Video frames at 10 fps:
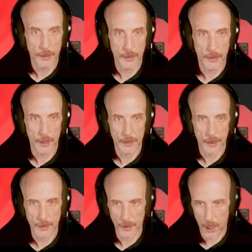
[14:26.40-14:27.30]
easy that.
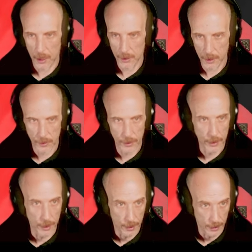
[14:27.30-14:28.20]
That's an
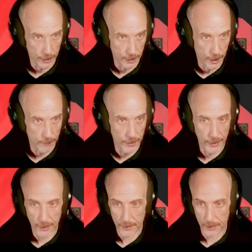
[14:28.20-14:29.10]
ongoing
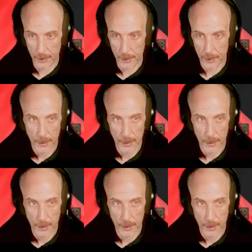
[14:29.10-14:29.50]
everyday thing.